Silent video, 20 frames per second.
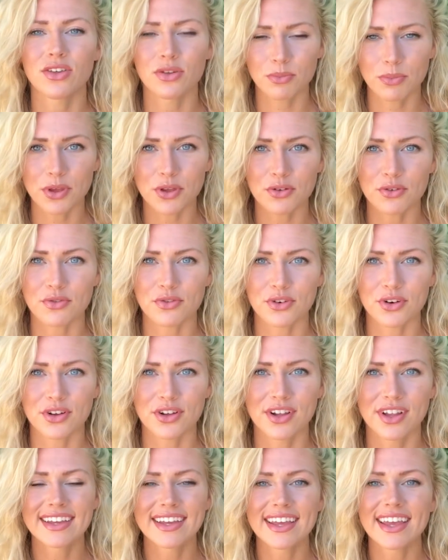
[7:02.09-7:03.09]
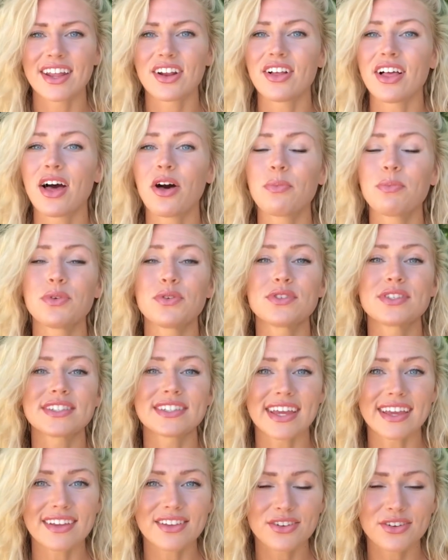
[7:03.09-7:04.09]
you beautiful. It'll help you
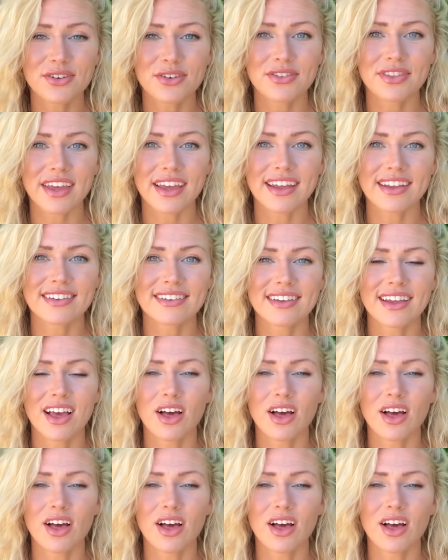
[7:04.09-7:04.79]
stay in your own lane,